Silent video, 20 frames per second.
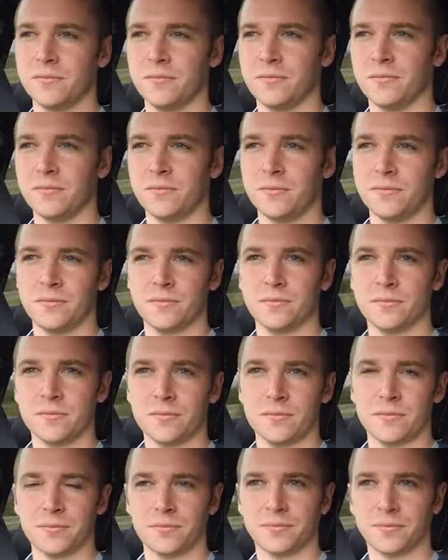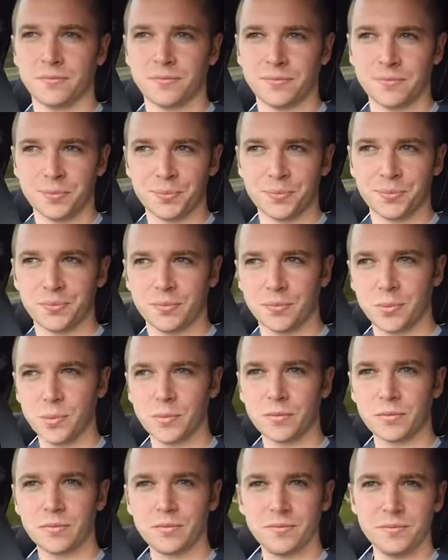
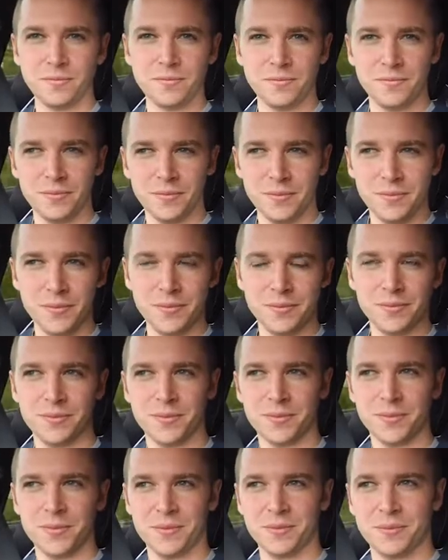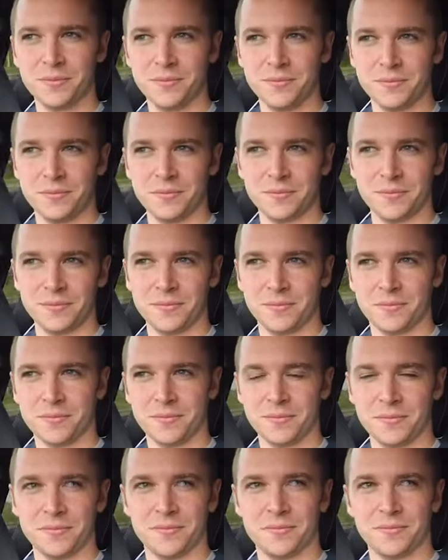
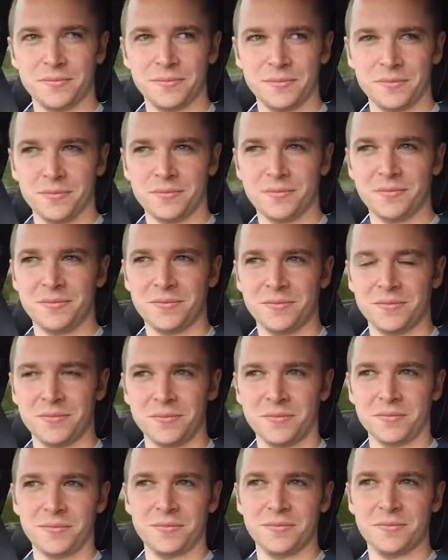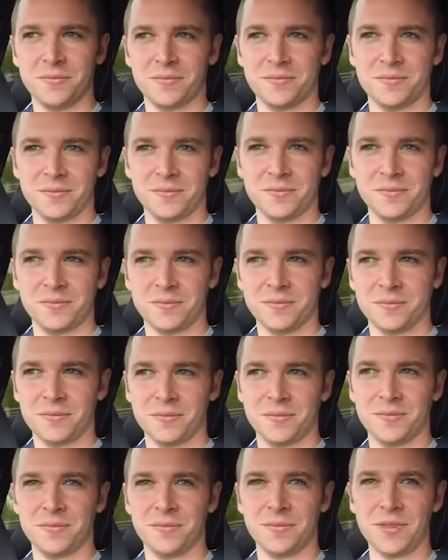[no speech]